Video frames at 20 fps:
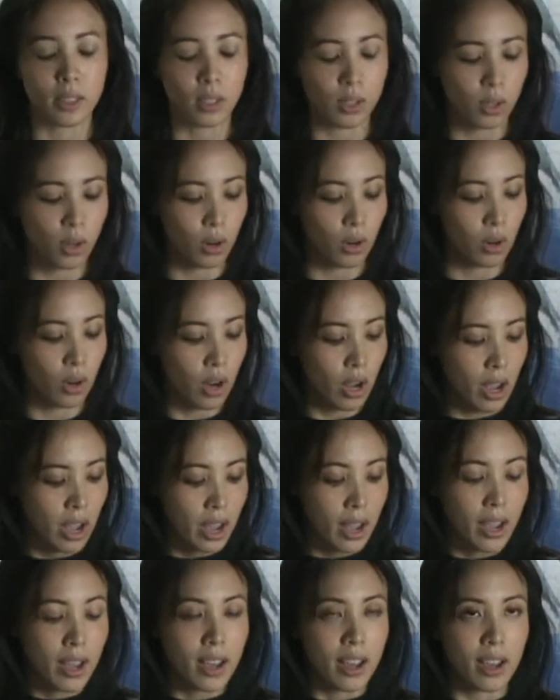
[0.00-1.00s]
So
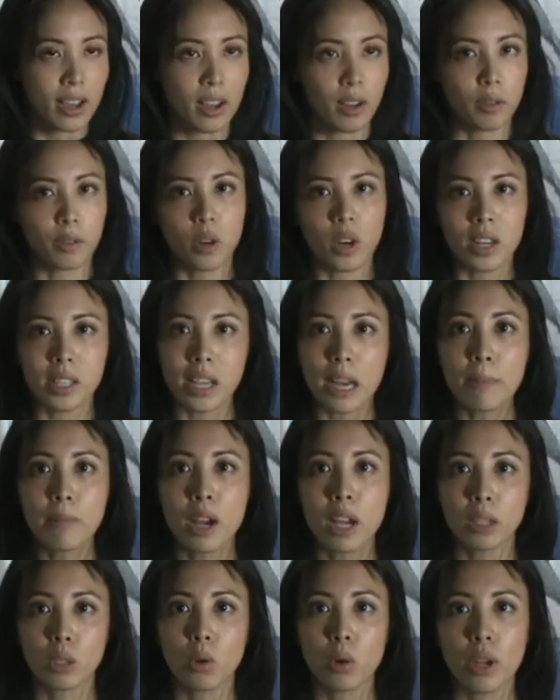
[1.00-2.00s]
of course I'm
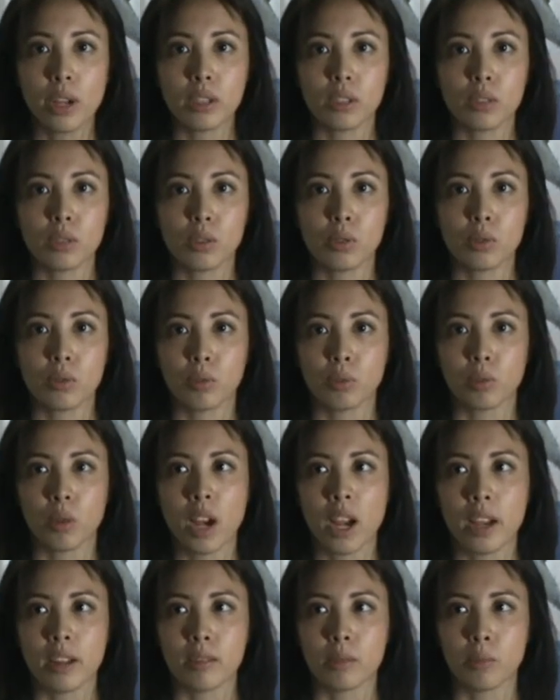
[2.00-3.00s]
not going to
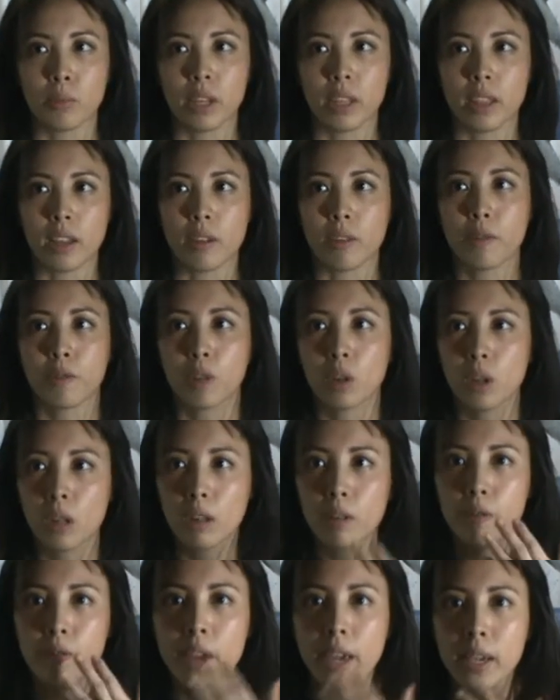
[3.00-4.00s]
run with a
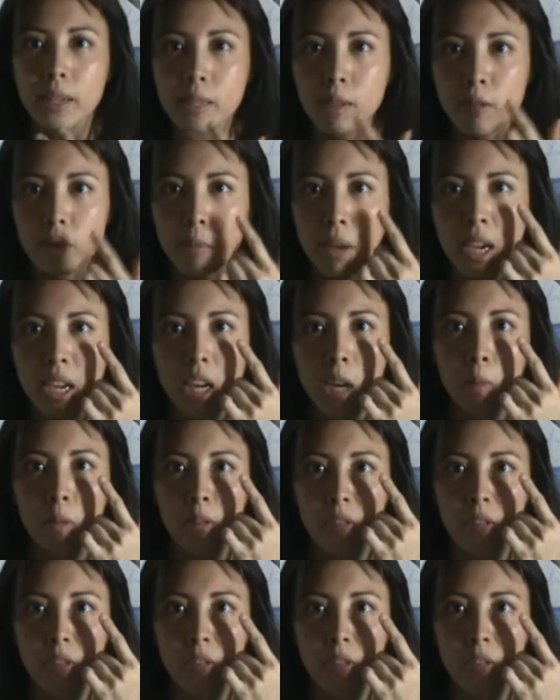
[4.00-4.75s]
full face of makeup.